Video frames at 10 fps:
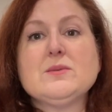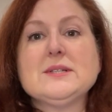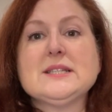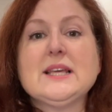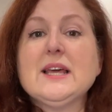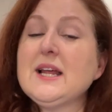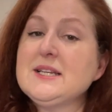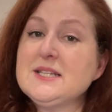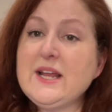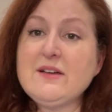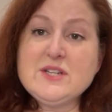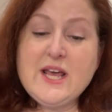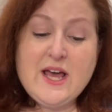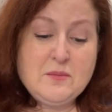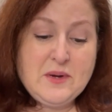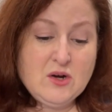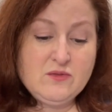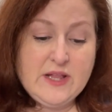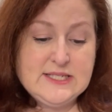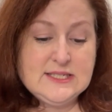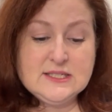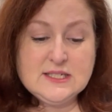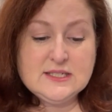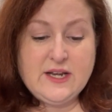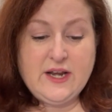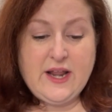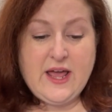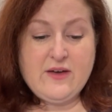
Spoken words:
Once again, I did have to add a pair of laces because I didn't have